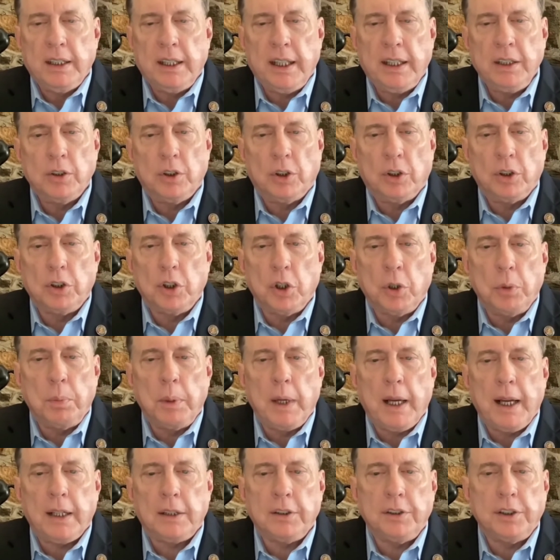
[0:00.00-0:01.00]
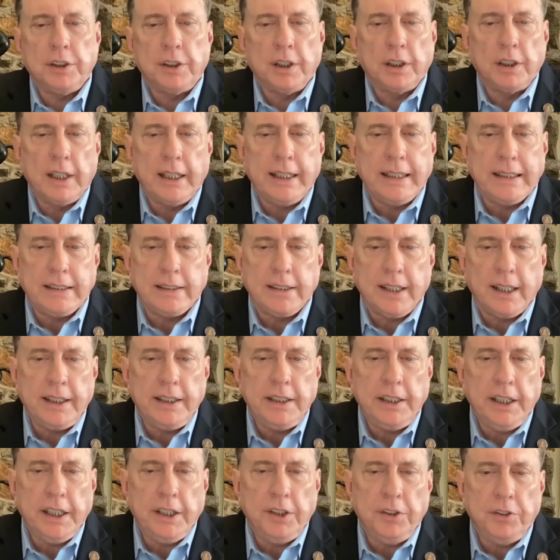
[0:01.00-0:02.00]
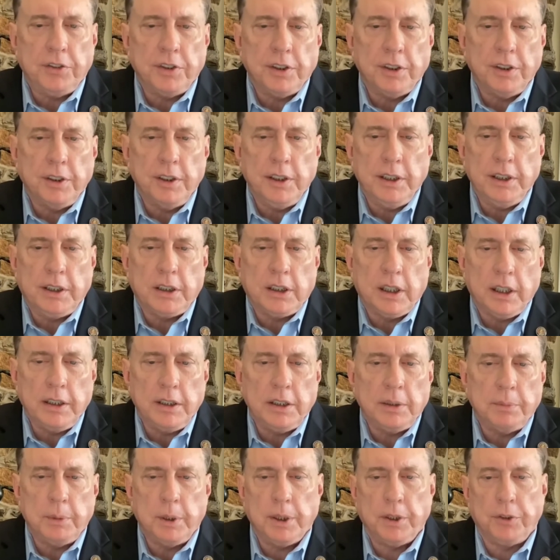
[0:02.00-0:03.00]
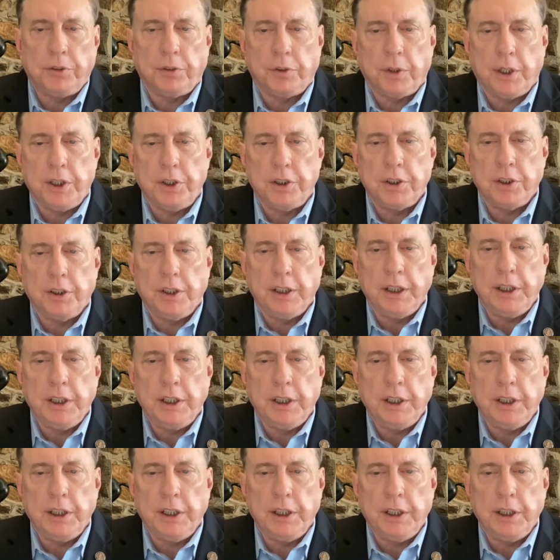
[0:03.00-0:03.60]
they all go back to the late 90s in the Clinton administration.